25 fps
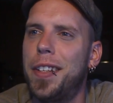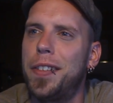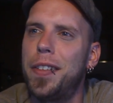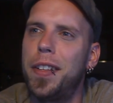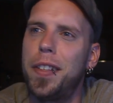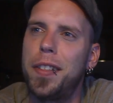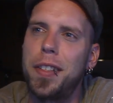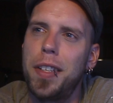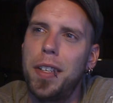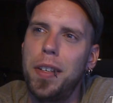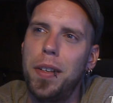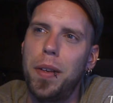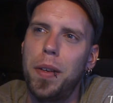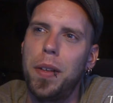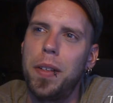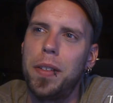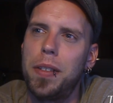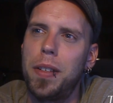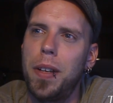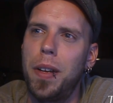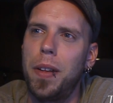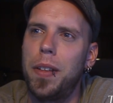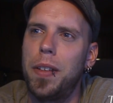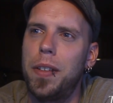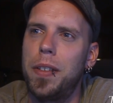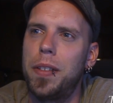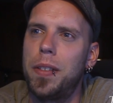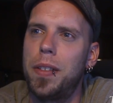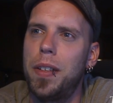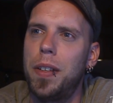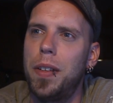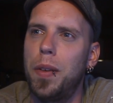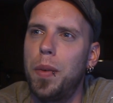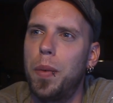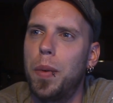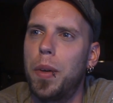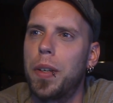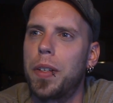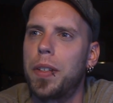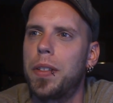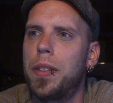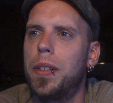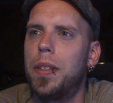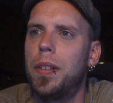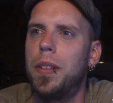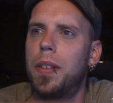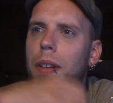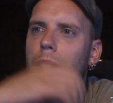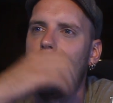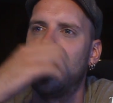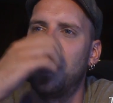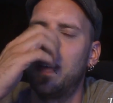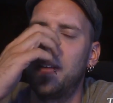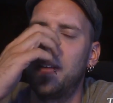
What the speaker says: So that's how this city works, and